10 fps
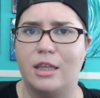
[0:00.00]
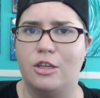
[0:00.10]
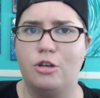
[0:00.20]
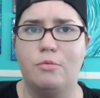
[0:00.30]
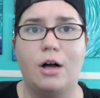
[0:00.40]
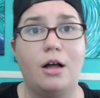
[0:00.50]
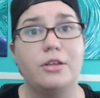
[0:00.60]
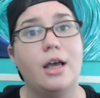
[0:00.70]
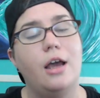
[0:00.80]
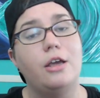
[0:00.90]
the Zoom
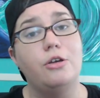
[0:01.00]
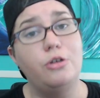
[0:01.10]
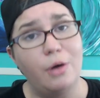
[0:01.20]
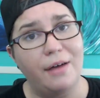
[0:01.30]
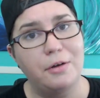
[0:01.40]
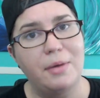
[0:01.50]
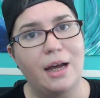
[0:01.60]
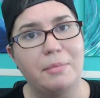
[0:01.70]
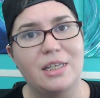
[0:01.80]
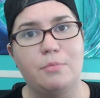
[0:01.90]
calls, you do have to
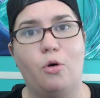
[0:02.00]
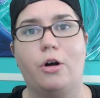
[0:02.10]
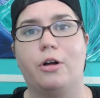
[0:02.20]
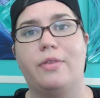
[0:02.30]
become a supporter.